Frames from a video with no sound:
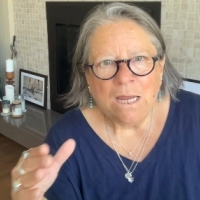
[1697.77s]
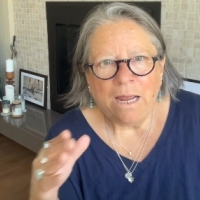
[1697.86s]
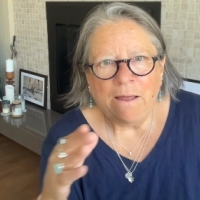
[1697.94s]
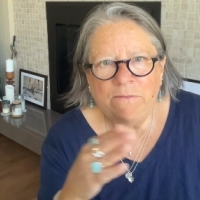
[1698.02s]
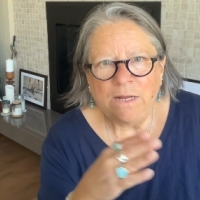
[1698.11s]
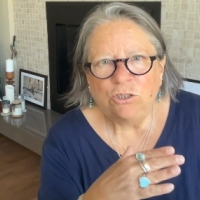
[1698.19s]

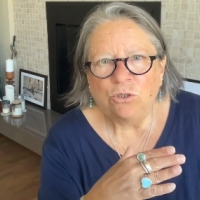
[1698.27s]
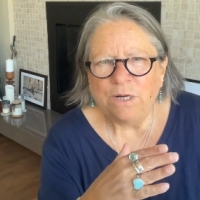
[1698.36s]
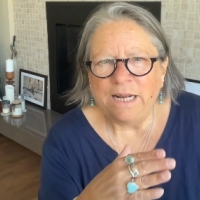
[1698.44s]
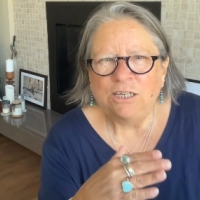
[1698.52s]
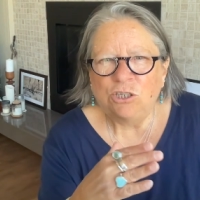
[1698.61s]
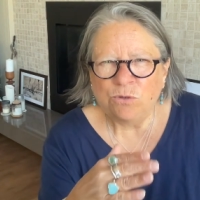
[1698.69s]
And then tr-
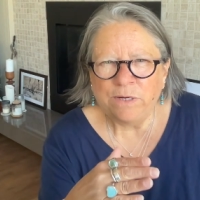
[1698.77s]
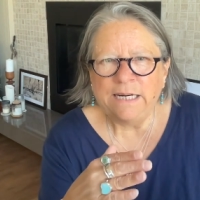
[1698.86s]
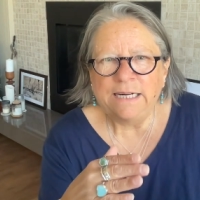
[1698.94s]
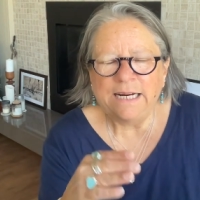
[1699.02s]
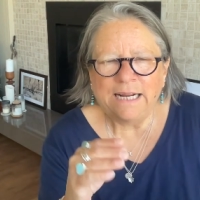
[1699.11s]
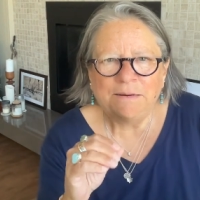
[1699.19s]
and
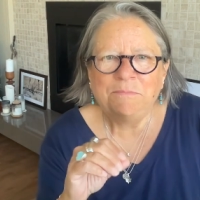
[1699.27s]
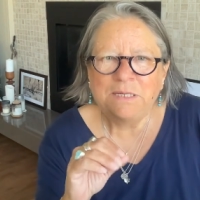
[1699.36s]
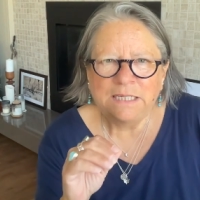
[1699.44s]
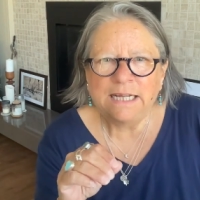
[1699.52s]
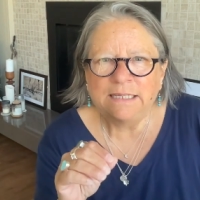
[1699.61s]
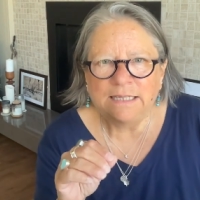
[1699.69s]
treated, and
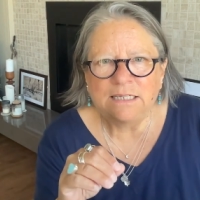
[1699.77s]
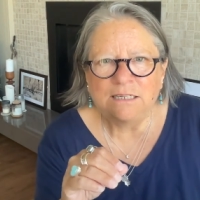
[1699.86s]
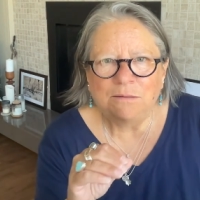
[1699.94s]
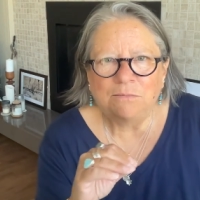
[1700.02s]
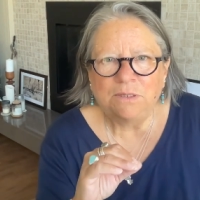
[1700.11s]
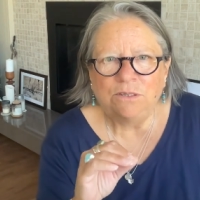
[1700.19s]
said this to
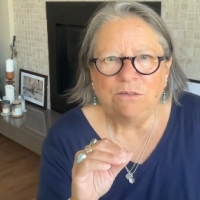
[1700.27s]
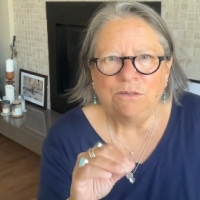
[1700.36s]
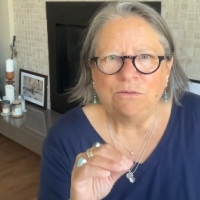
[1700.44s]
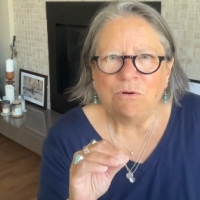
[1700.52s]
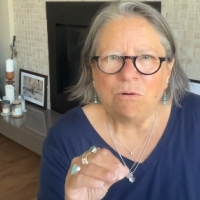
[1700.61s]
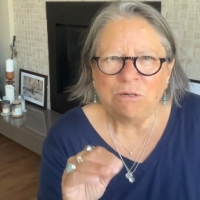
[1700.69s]
him,
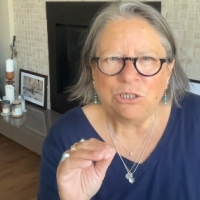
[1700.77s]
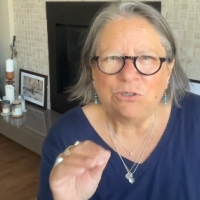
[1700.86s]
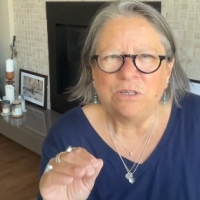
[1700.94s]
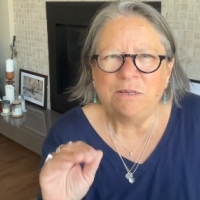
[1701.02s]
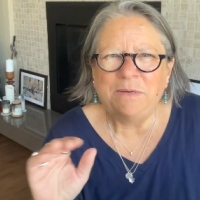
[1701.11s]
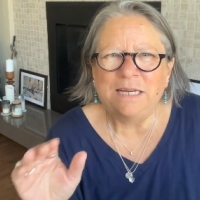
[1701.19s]
you always
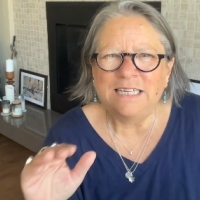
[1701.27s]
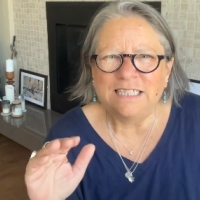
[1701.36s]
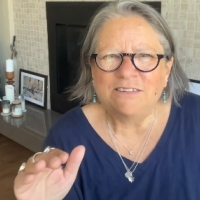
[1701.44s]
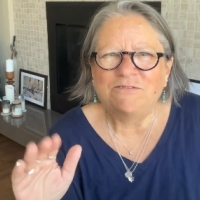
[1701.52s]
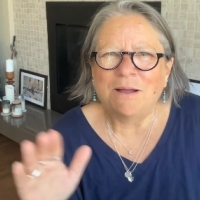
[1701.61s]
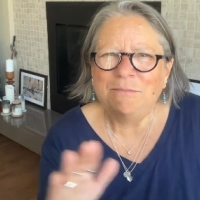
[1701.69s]
treat me
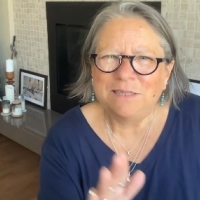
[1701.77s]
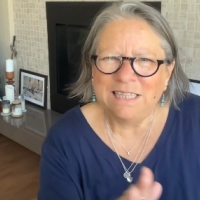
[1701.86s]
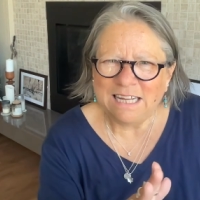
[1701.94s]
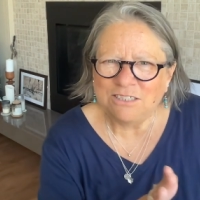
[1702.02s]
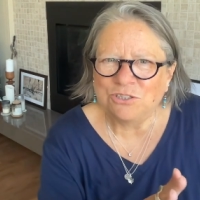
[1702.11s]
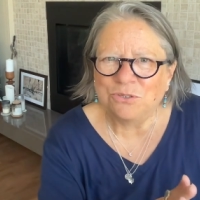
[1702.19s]
as if I'm
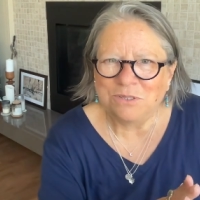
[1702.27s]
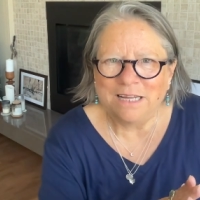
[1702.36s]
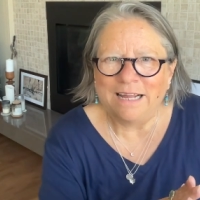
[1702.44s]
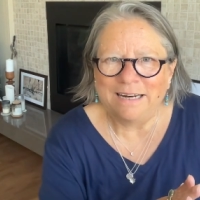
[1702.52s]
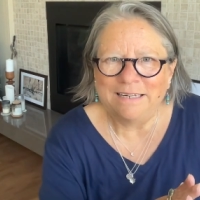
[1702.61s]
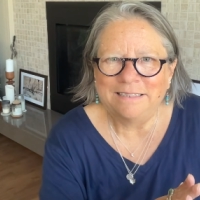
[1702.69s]
lesser
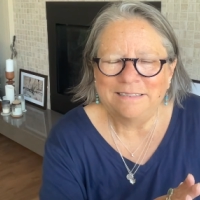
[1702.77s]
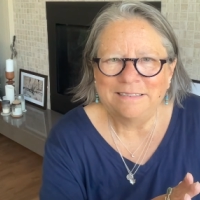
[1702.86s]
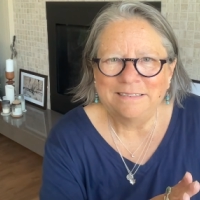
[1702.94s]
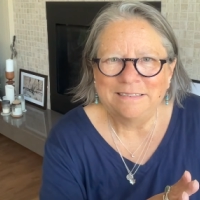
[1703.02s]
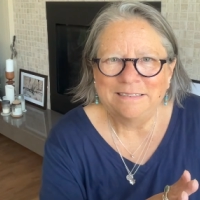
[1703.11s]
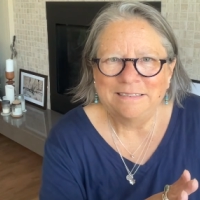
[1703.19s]
than.
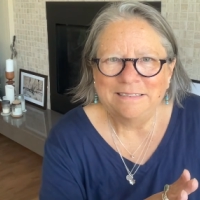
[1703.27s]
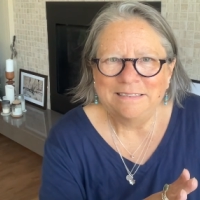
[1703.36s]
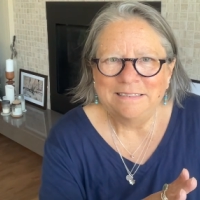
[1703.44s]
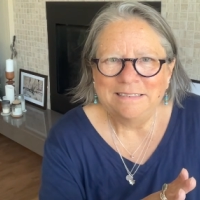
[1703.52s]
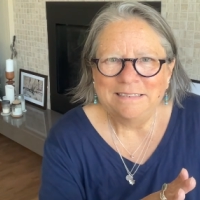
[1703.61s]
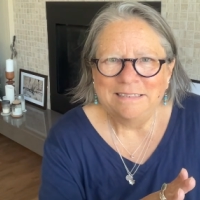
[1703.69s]

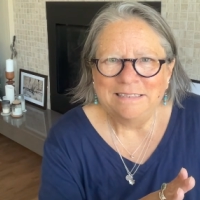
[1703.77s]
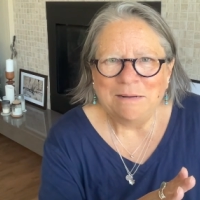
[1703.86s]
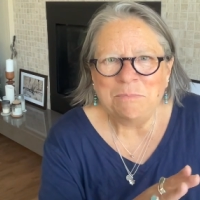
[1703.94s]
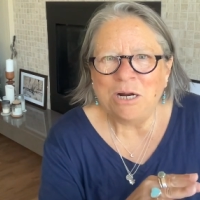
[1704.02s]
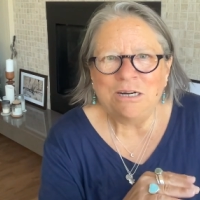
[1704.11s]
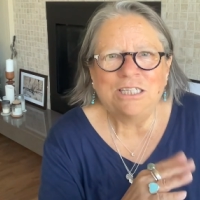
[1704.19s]

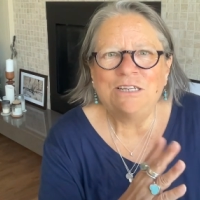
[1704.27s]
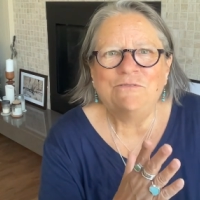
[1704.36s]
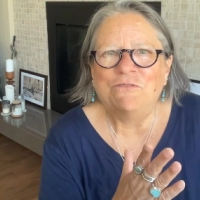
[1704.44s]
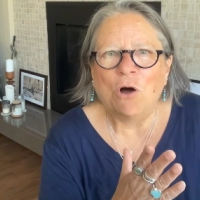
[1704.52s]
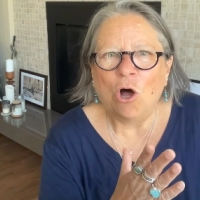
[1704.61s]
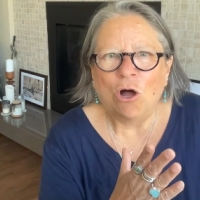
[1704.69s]
I'm not as
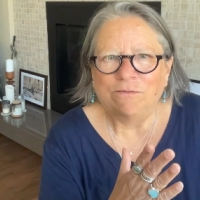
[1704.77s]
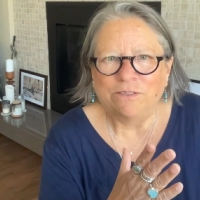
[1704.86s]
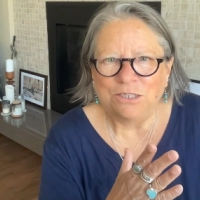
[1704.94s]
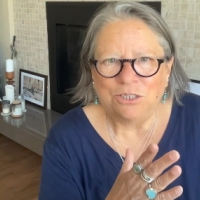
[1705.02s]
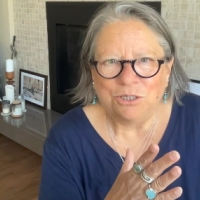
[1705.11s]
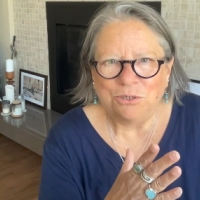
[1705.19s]
evolved
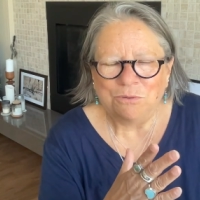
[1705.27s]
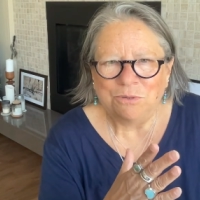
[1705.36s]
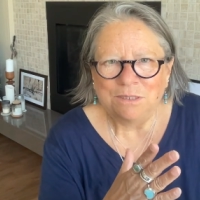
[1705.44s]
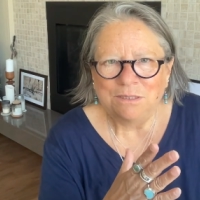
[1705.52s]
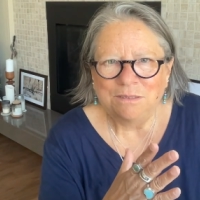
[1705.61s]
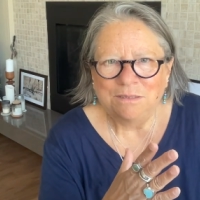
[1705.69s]
as you.
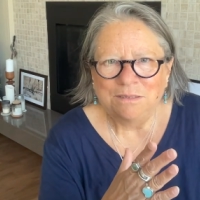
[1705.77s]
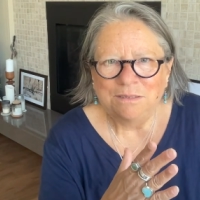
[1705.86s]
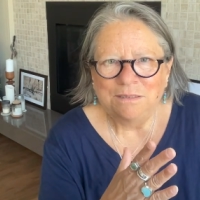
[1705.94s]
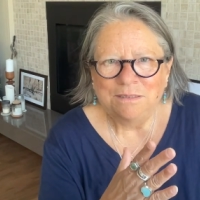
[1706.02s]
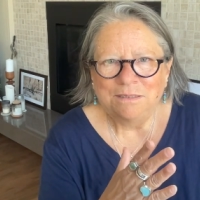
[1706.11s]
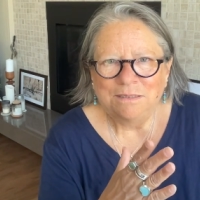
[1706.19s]

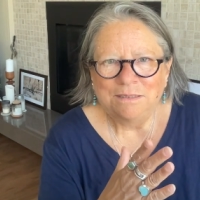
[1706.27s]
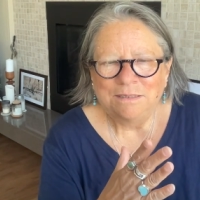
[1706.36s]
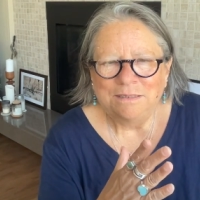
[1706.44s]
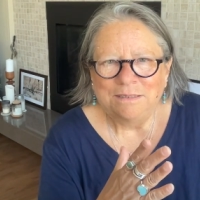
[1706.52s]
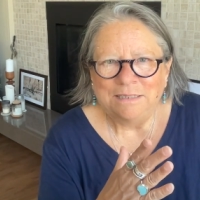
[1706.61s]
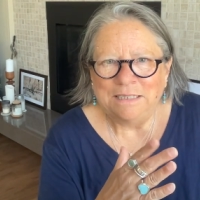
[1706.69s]

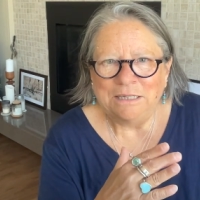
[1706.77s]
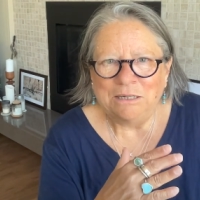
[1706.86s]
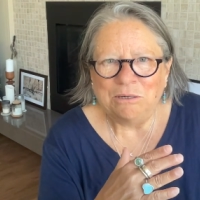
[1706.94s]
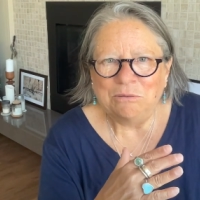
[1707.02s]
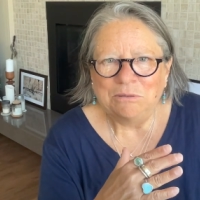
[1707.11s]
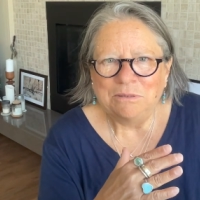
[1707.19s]
You
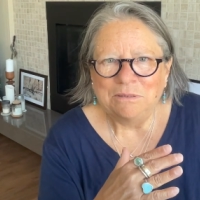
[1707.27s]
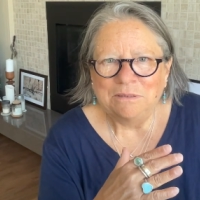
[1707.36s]
know?